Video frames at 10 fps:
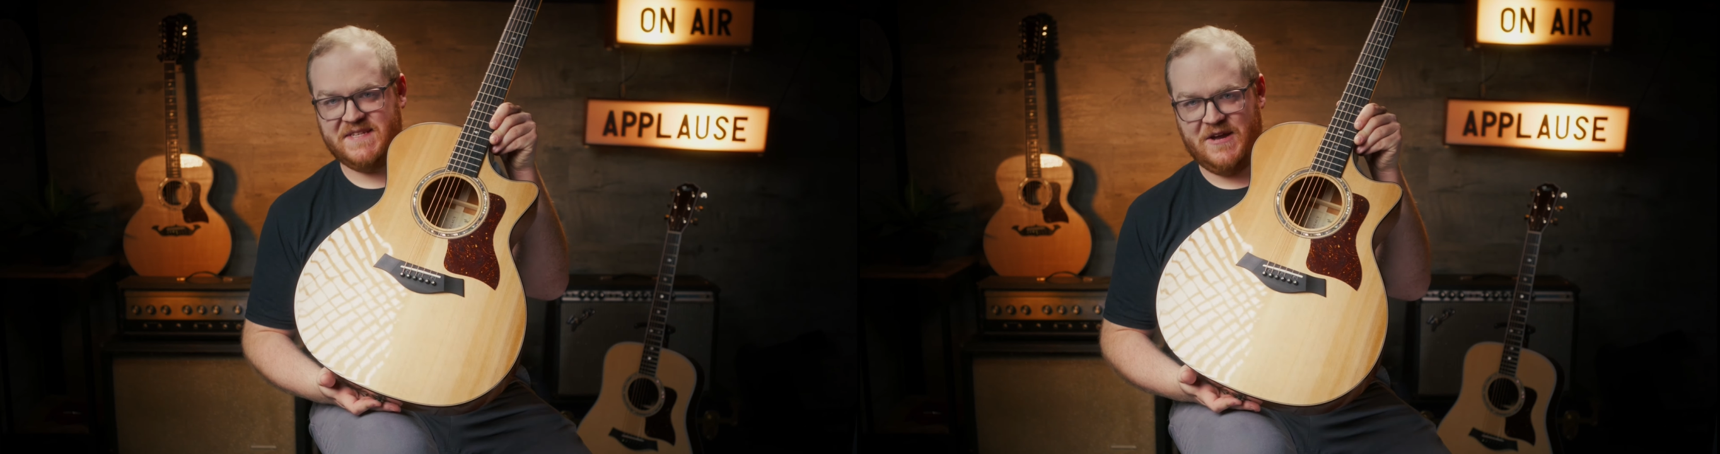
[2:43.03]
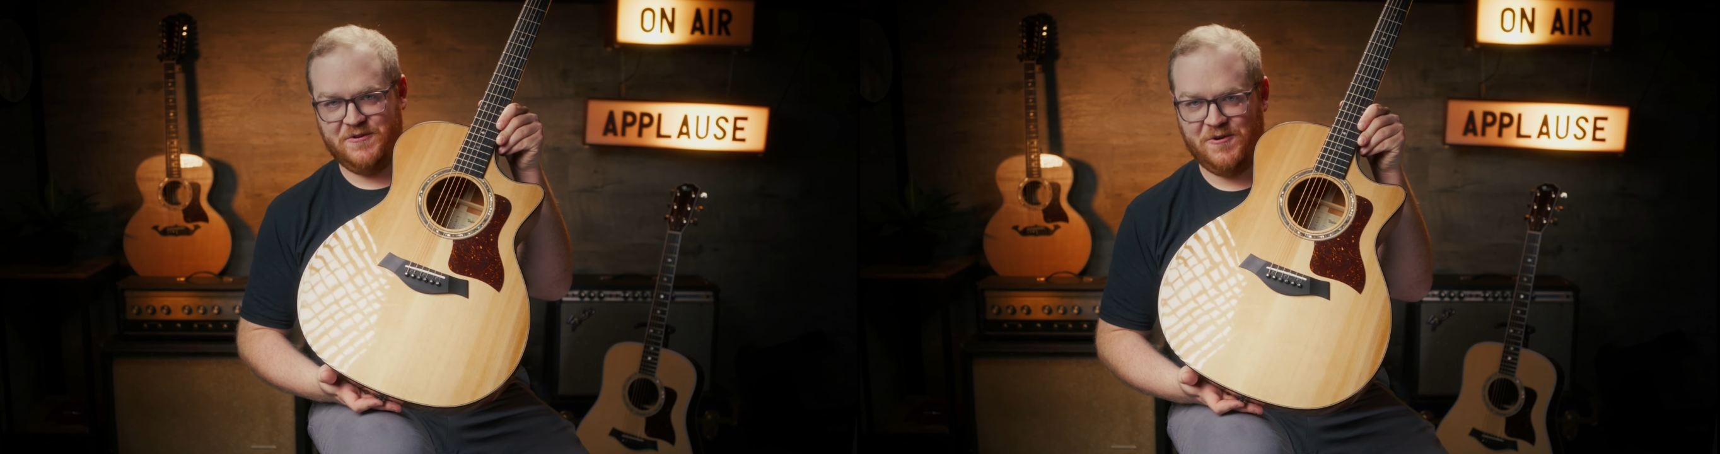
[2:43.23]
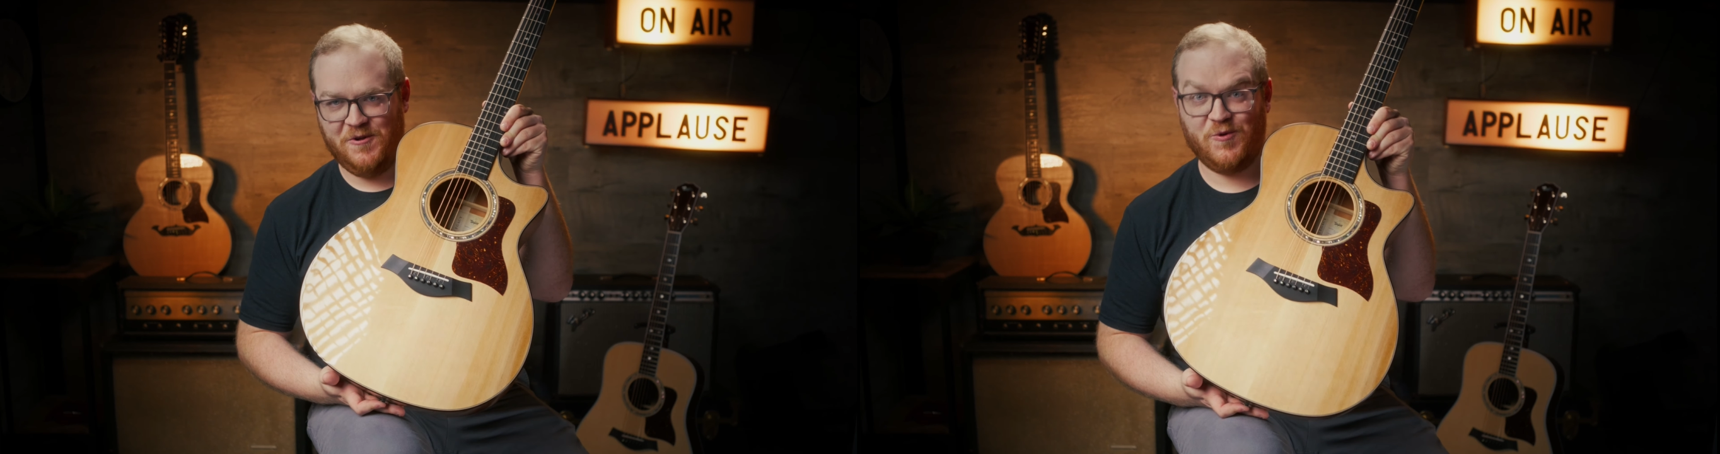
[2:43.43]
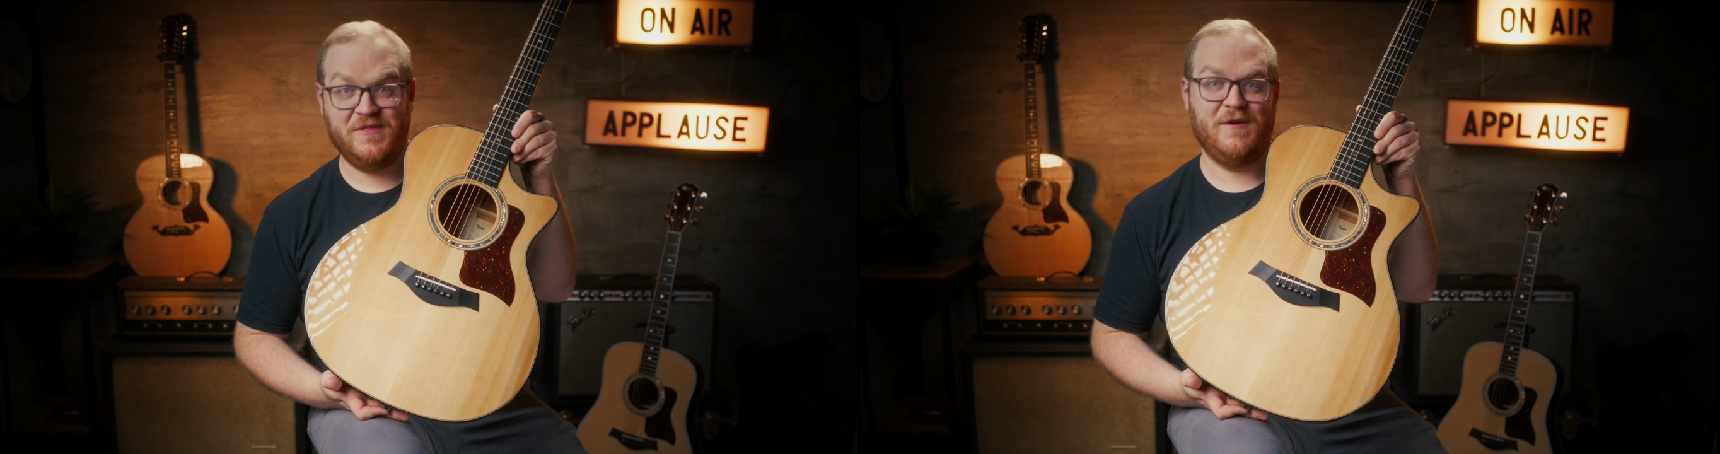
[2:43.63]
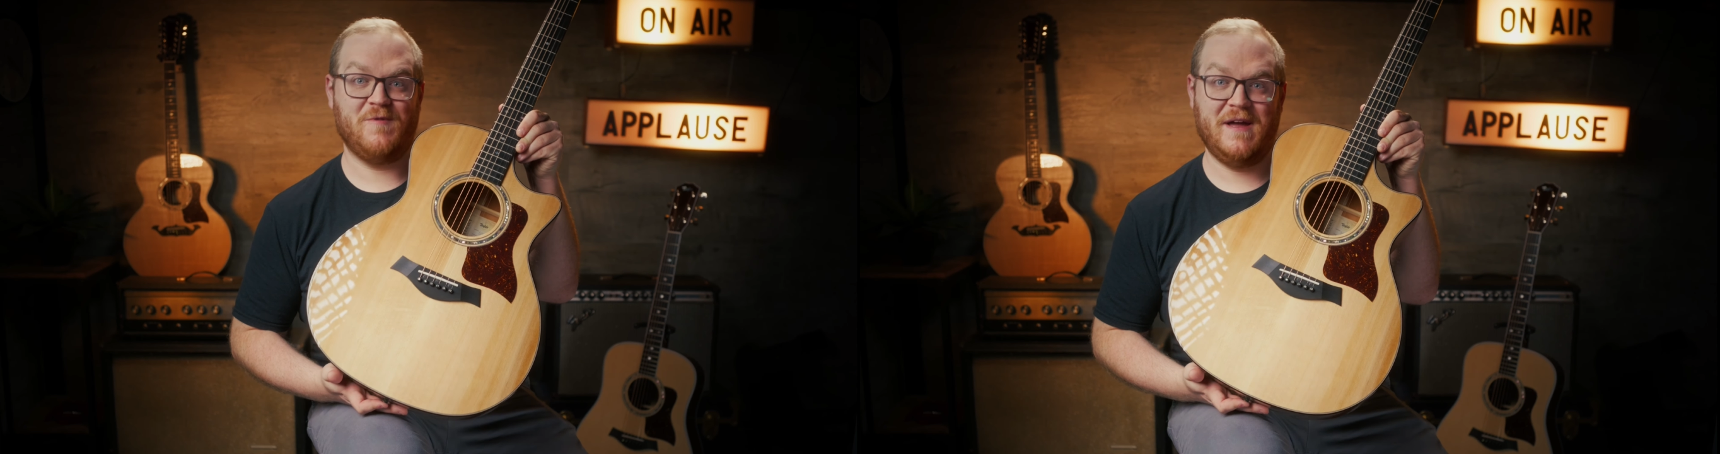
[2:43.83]
sound hole where
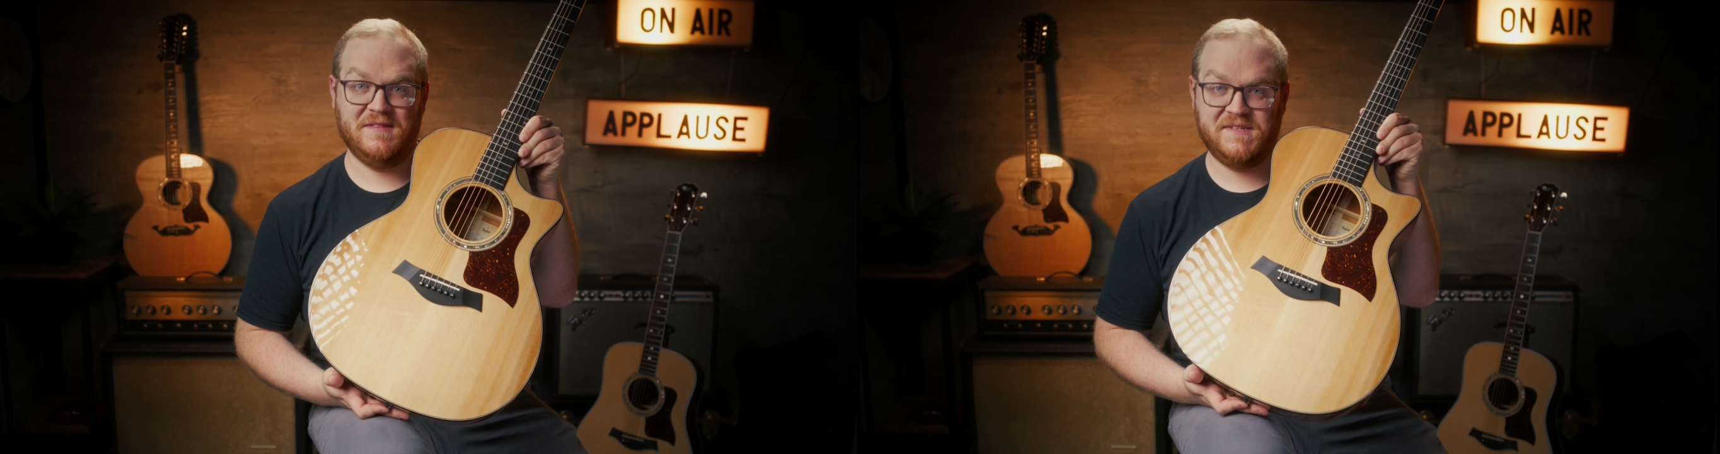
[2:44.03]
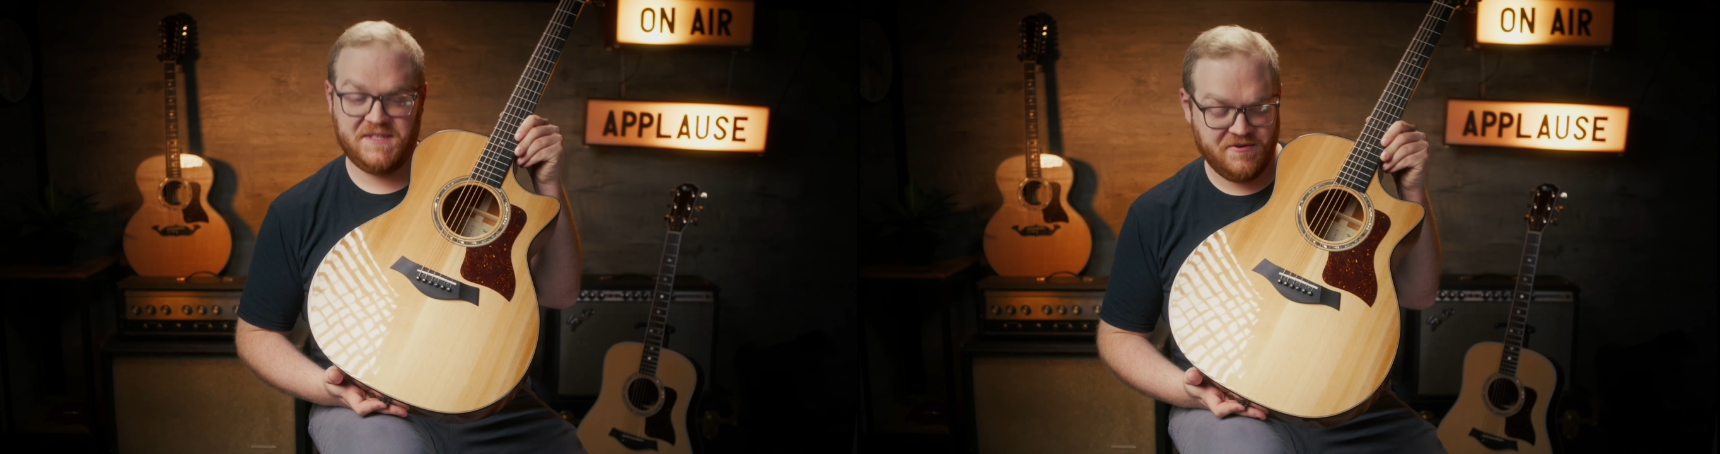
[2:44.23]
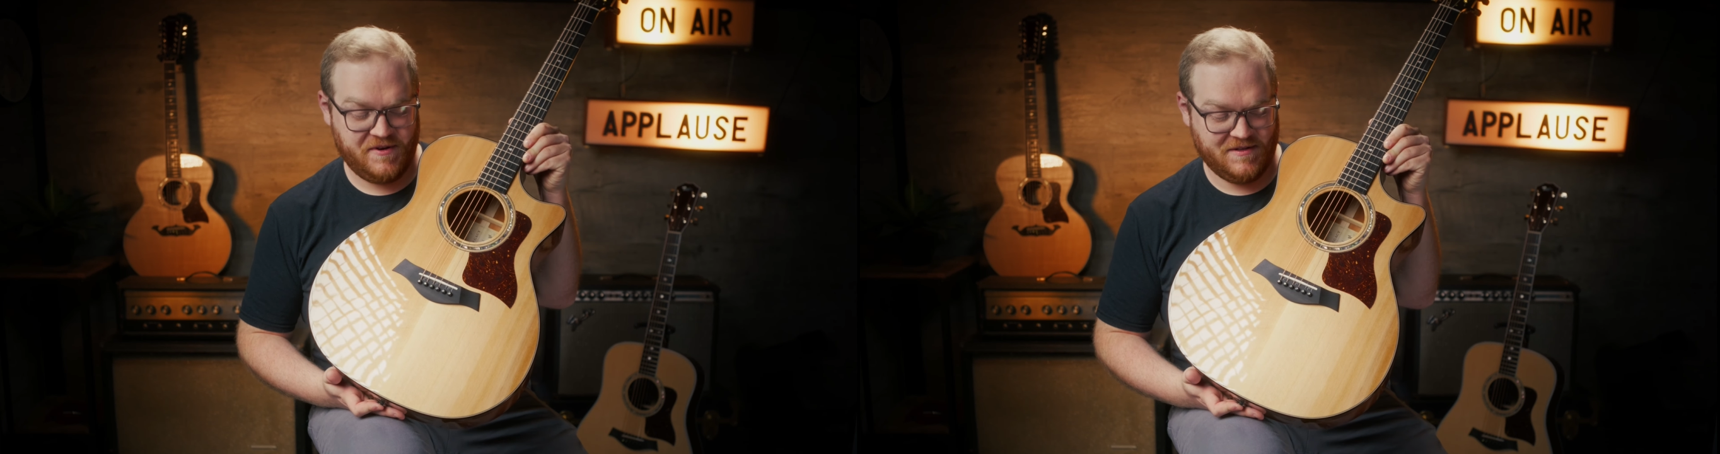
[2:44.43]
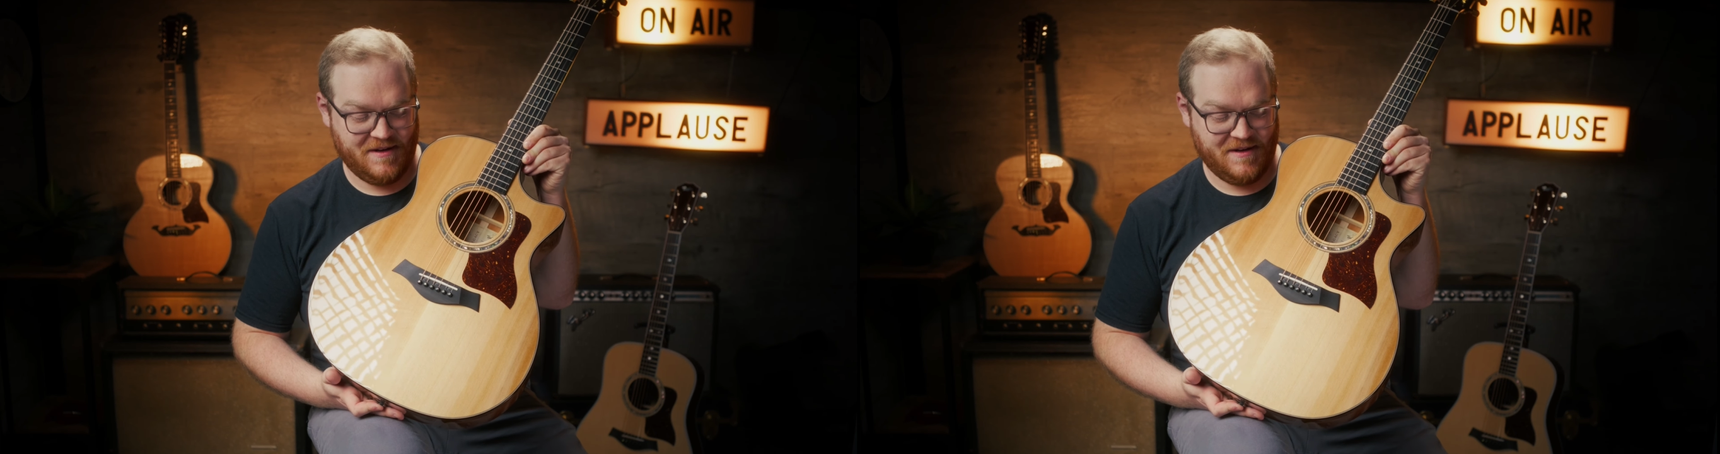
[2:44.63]
they write the serial